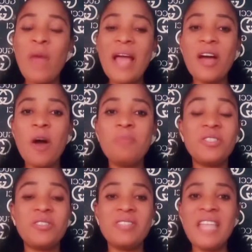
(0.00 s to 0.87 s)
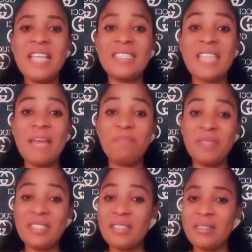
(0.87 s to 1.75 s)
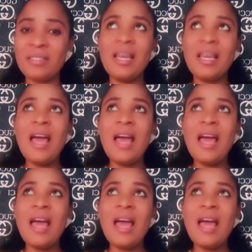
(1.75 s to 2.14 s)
Welcome to today's episode.